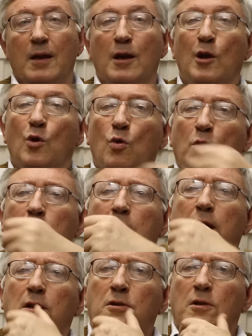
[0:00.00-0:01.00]

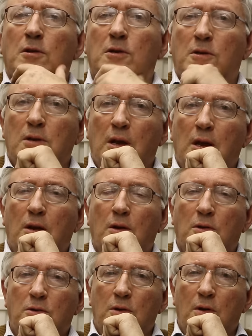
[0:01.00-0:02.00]
negotiations
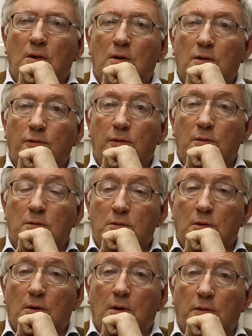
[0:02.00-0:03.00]
concerning the
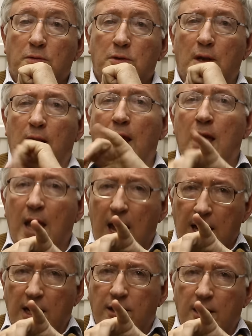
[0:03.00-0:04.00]
future of Syria.
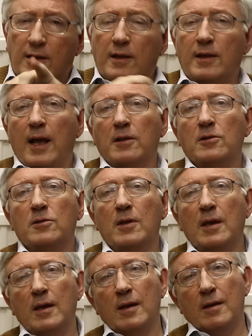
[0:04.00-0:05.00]
And I think that that's
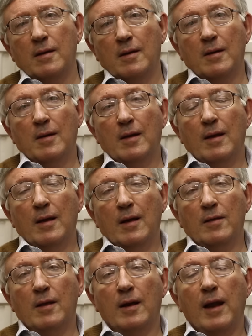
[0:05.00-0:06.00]
the
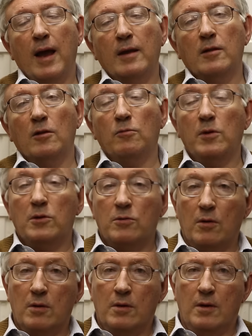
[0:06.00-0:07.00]
line that we
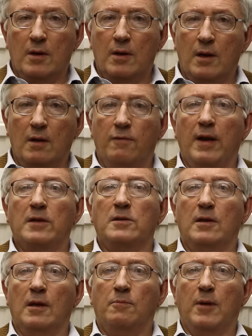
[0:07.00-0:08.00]
should
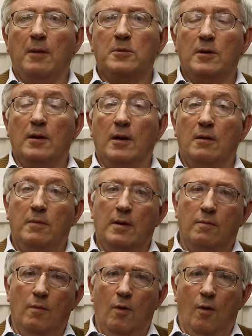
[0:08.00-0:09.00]
investigate perhaps a little
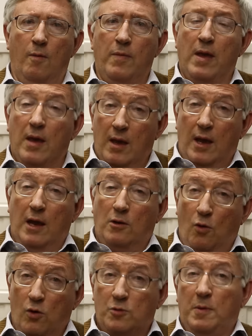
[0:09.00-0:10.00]
bit more.
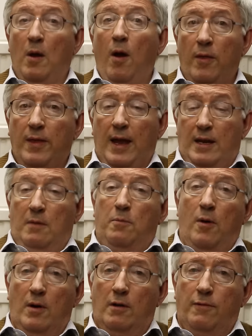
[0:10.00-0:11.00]
It goes beyond that in
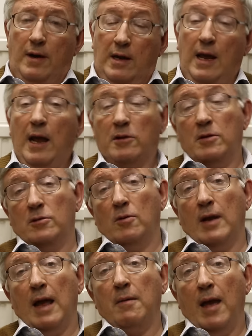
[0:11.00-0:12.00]
point of fact. He actually has
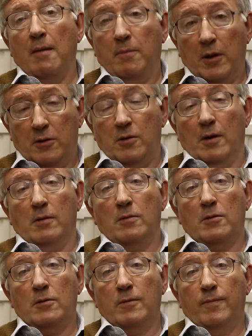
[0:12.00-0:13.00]
got
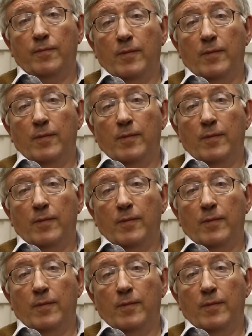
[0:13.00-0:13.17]
ambitions,